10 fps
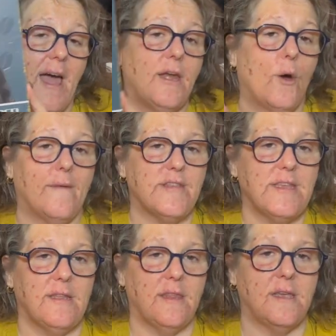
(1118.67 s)
I know I've
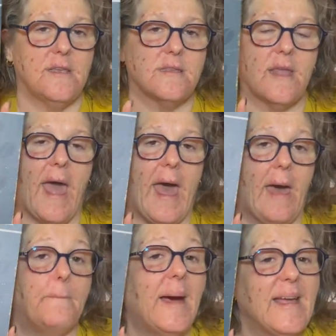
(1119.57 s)
seen these
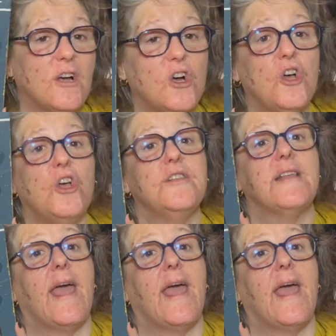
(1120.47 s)
at Michael's